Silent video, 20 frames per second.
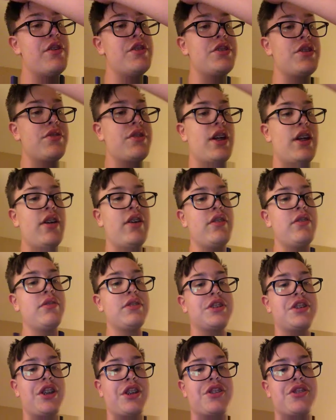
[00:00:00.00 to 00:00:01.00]
This hotel
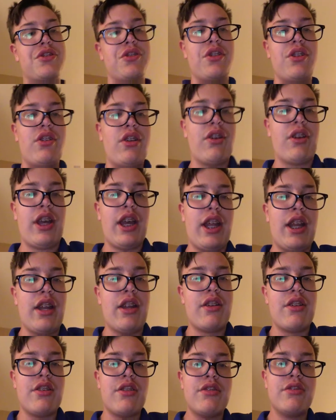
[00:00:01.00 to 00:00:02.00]
was centrally
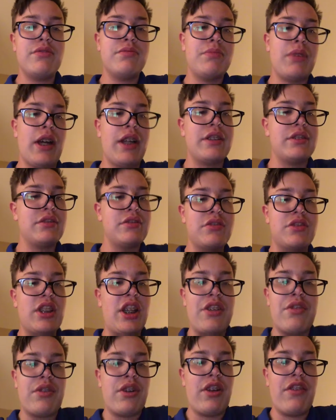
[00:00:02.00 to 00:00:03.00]
located, but
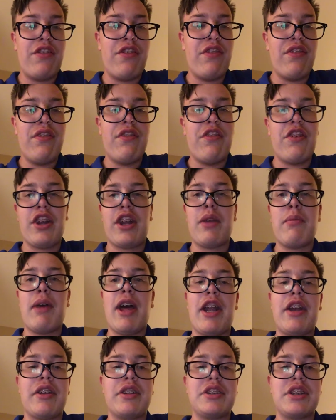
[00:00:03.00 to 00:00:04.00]
doesn't really freaking
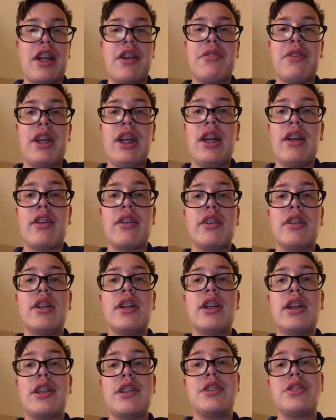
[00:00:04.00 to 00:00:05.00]
matter because I don't care,
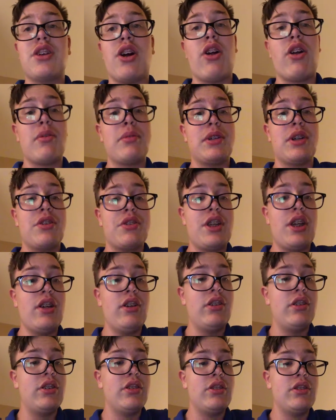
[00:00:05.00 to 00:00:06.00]
because it's a horrible
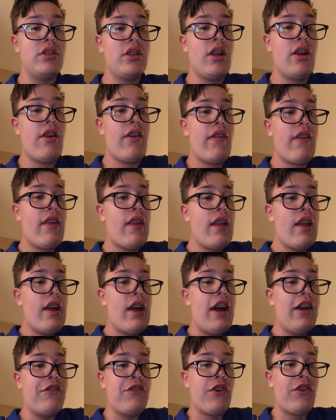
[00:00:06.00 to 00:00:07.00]
hotel.
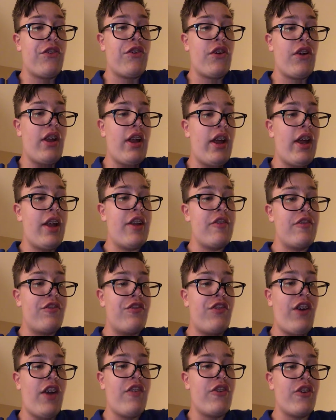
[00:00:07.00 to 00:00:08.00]
At
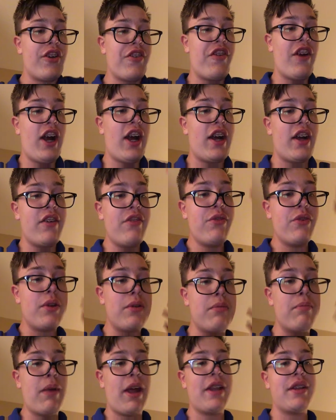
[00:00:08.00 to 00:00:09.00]
5:45,
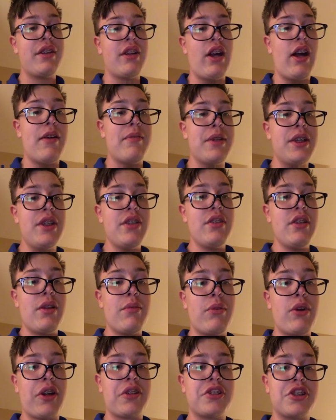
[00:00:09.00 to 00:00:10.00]
we met in the lobby
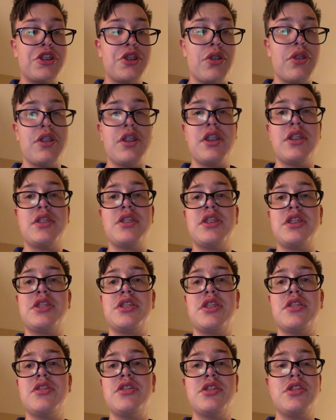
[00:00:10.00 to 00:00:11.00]
and walked a short
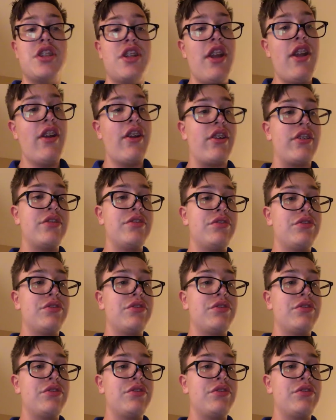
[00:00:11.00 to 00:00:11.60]
distance to dinner.